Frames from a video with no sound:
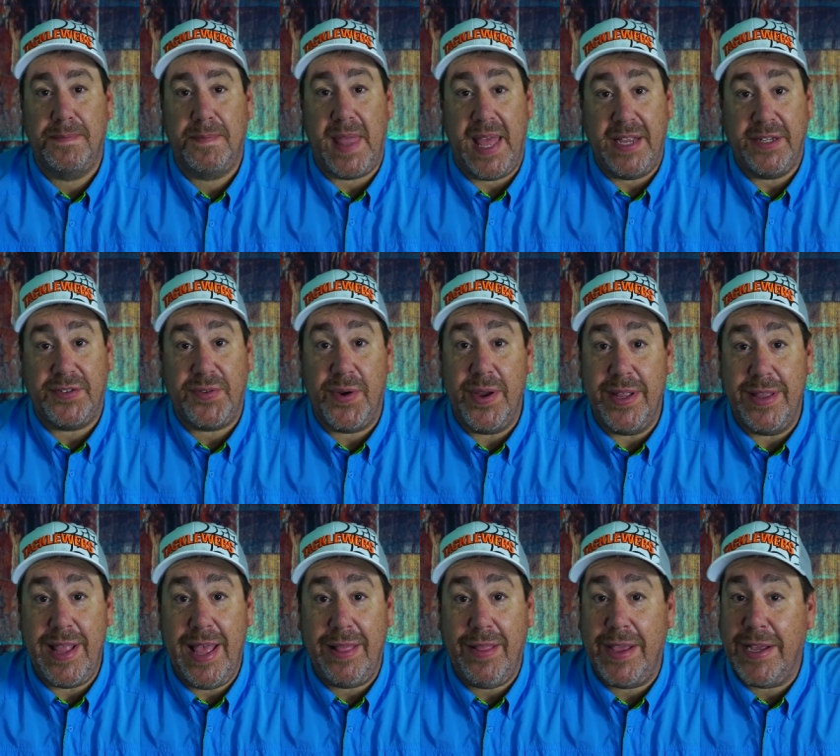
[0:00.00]
Thanks for
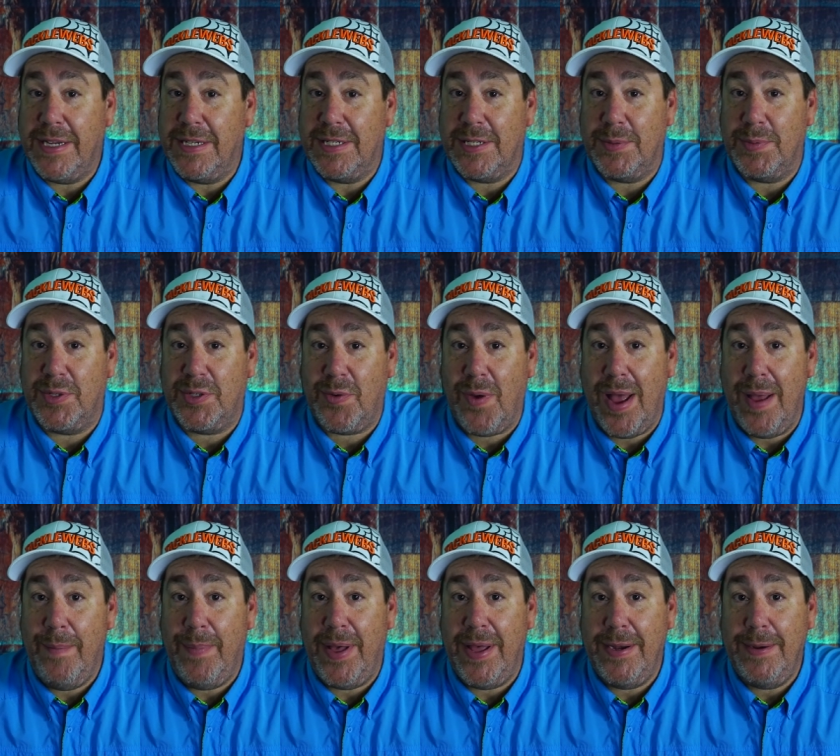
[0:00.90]
hitting that like and
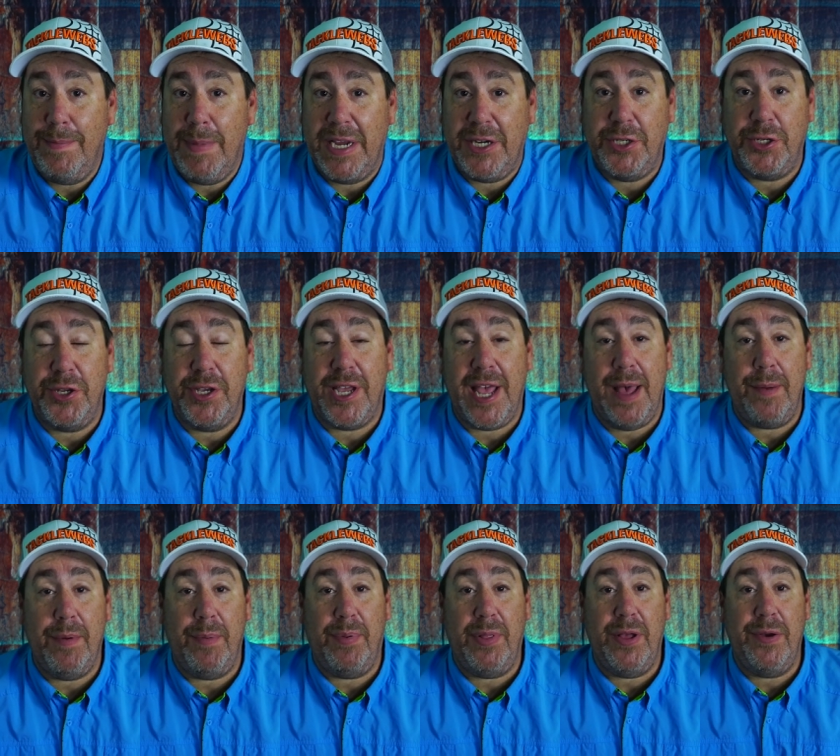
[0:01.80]
subscribe button. Make sure you
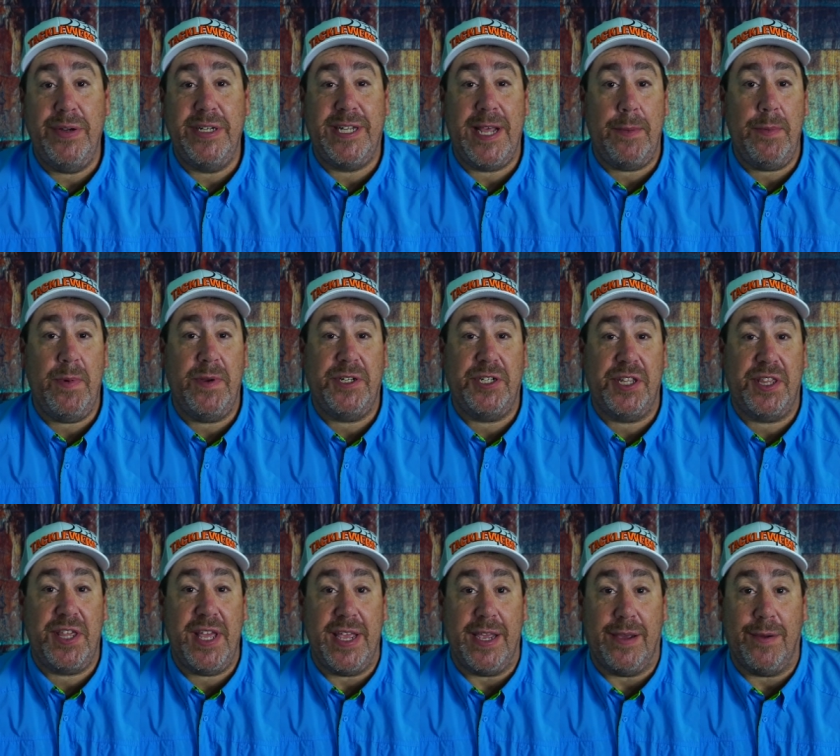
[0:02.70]
comment below and tell me what
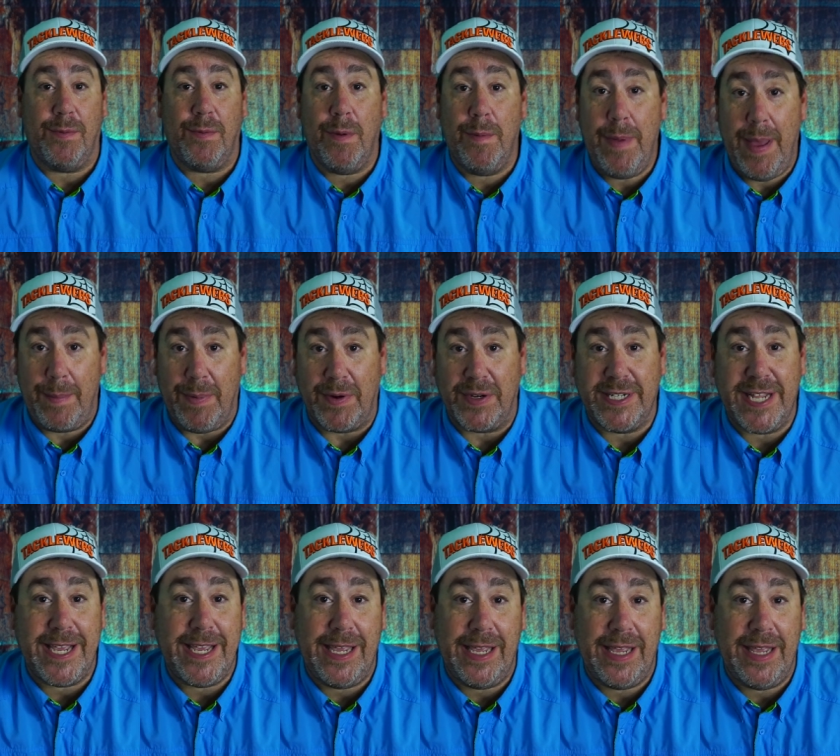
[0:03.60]
you think. Remember,
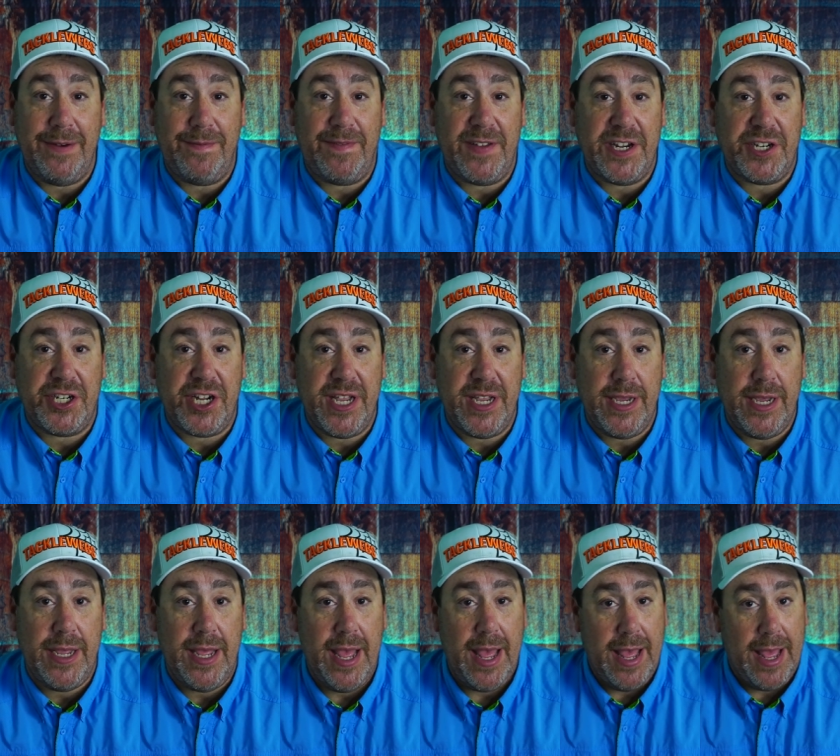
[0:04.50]
take a kid
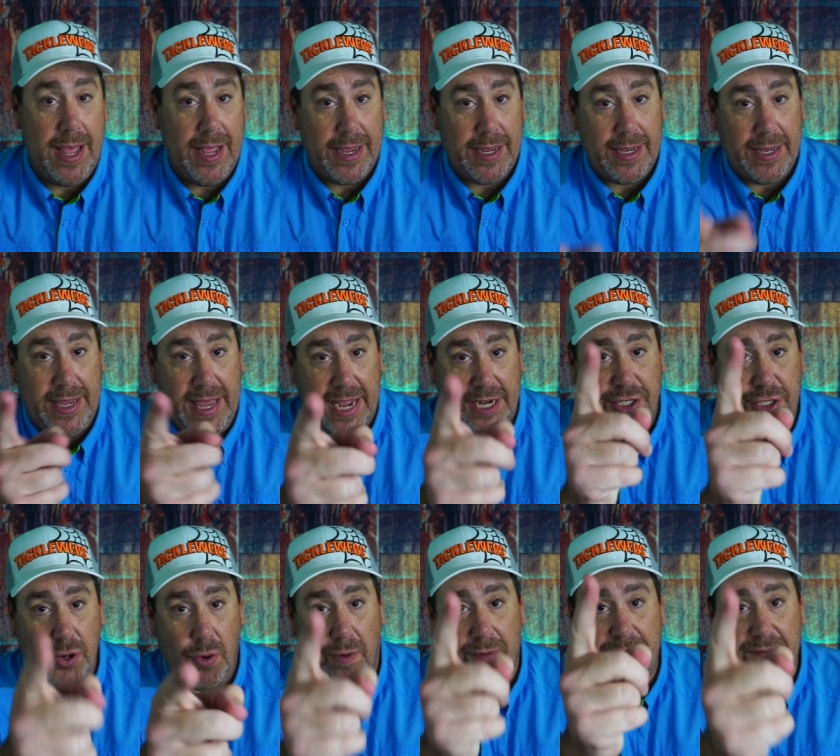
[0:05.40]
fishing,
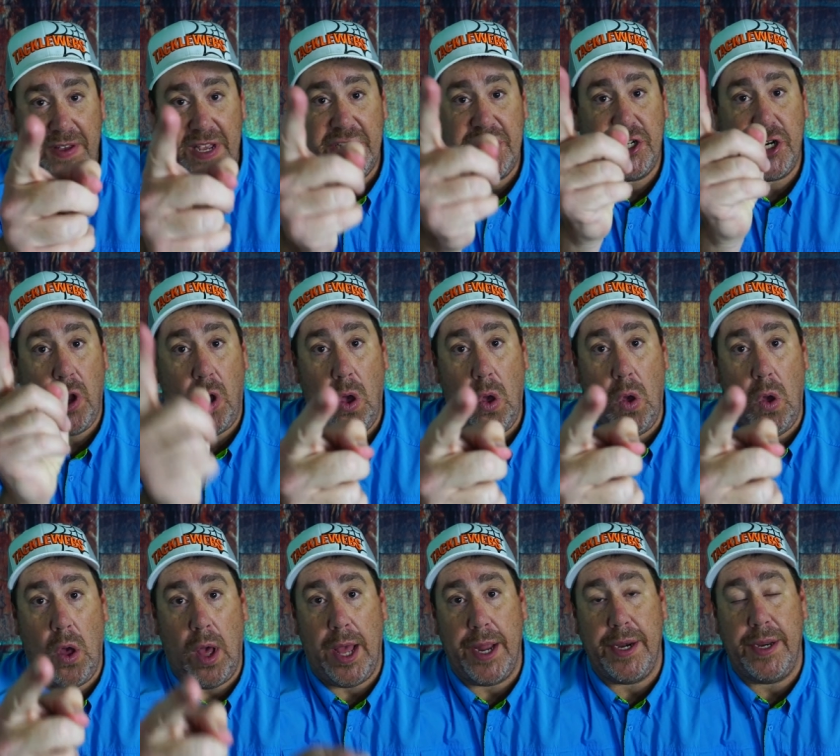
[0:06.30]
get your fish
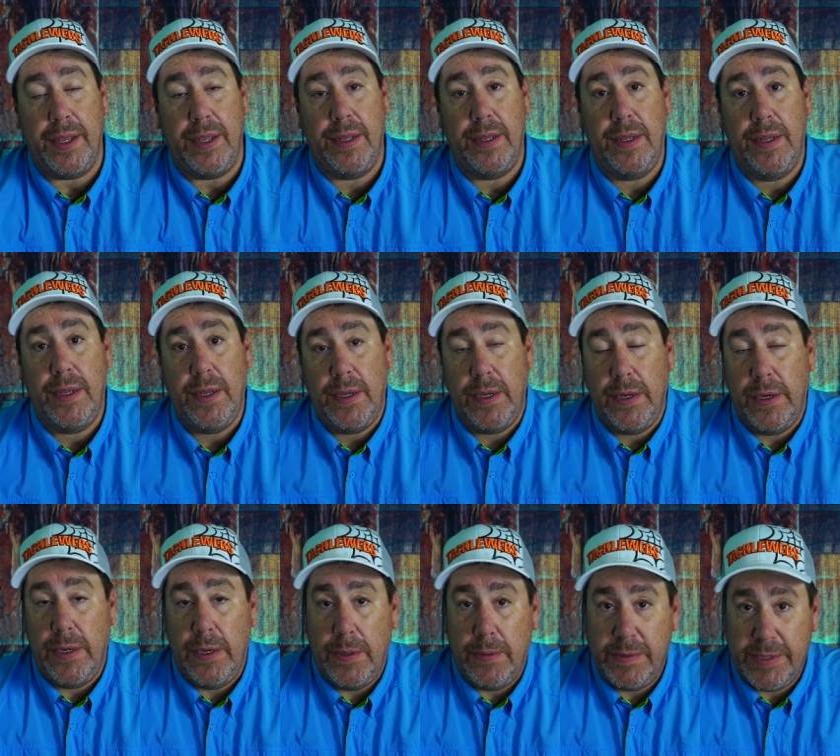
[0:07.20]
on.
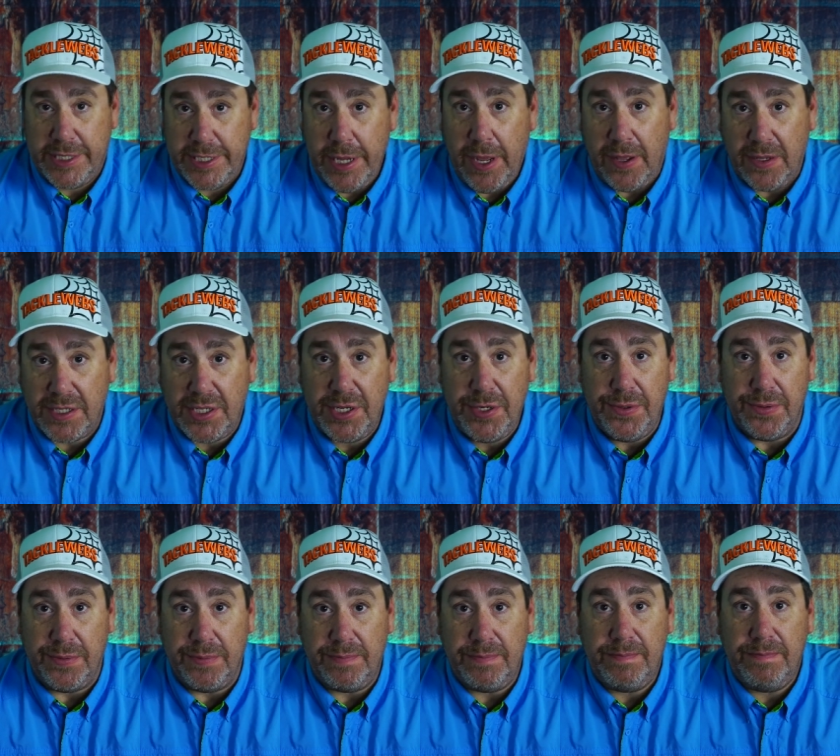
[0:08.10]
We'll see y'all
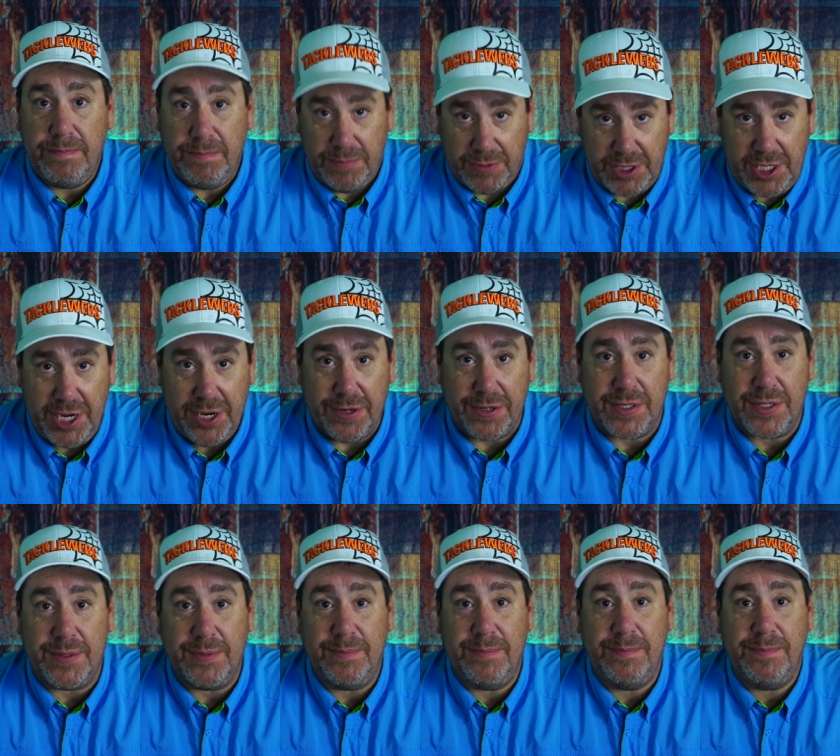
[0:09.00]
soon.
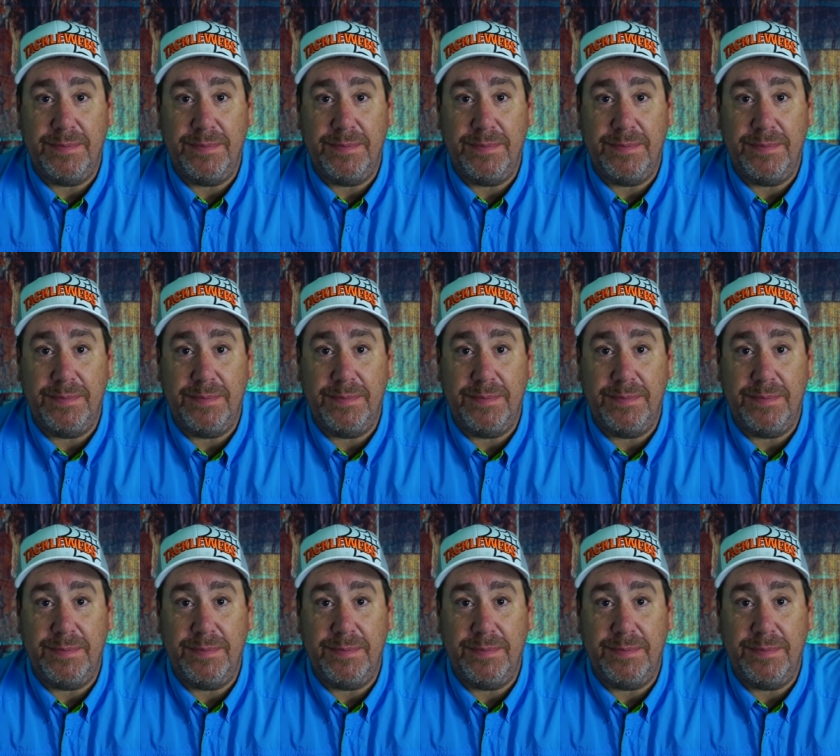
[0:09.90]
Cheers.